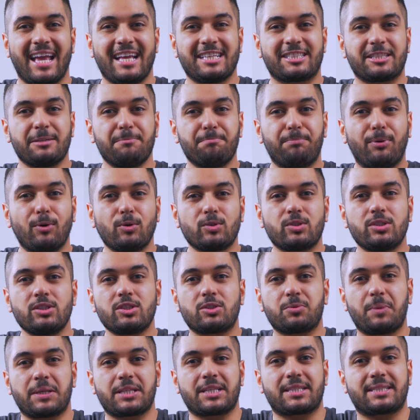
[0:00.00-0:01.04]
It's important
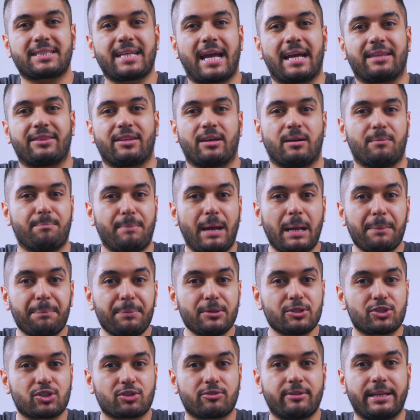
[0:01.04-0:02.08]
to understand that a
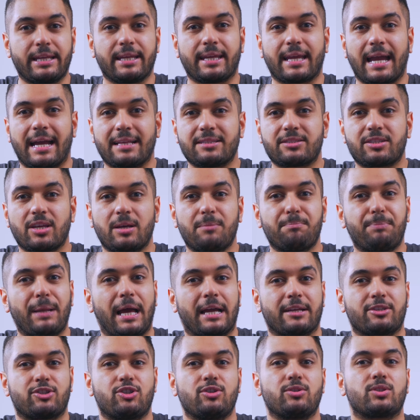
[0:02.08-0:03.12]
MacBook screen can turn
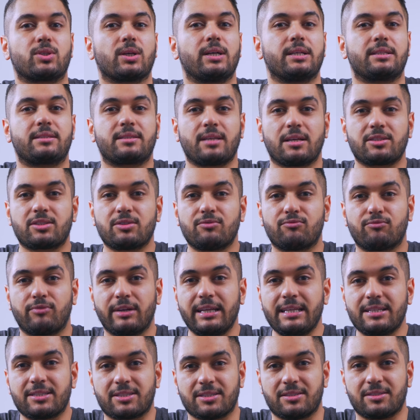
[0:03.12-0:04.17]
black due to a dozen
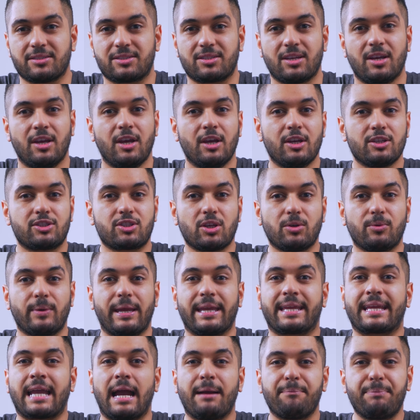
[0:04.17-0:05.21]
reasons, so
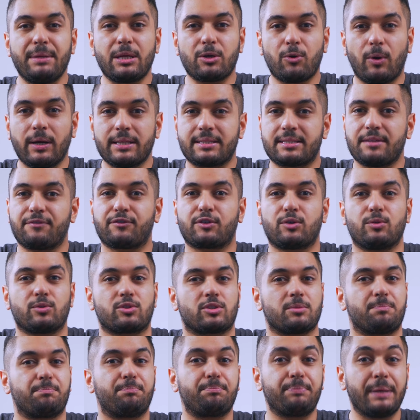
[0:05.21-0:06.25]
it can be quite difficult
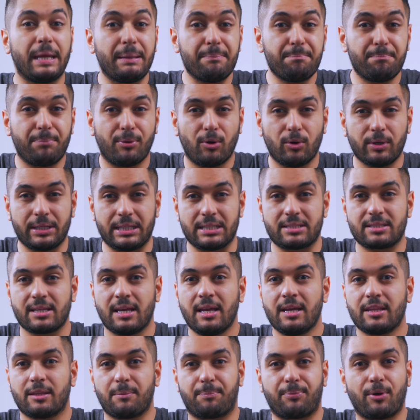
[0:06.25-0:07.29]
to pinpoint
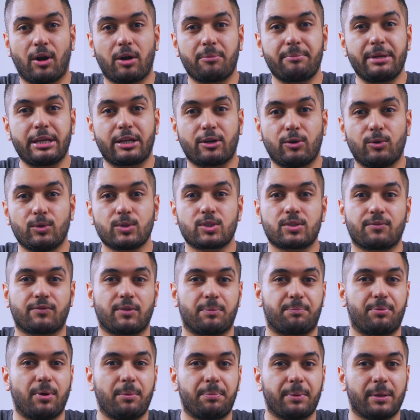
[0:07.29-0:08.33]
the primary cause of the
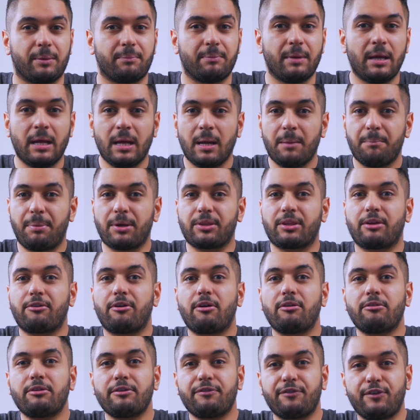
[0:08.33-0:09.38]
problem, but there
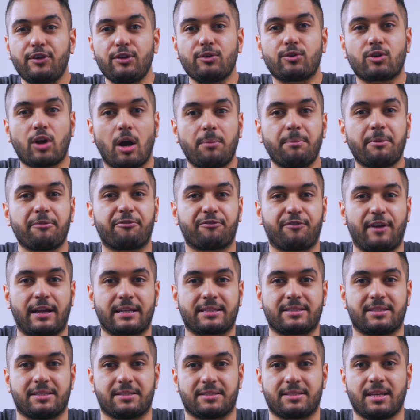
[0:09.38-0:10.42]
are a few common
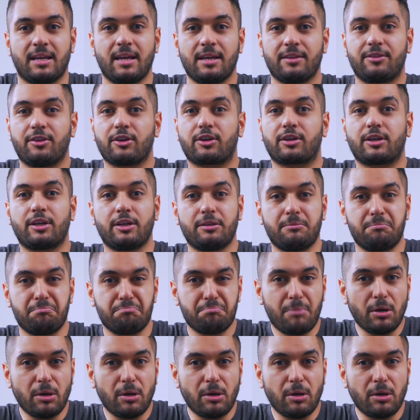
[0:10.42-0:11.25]
factors that can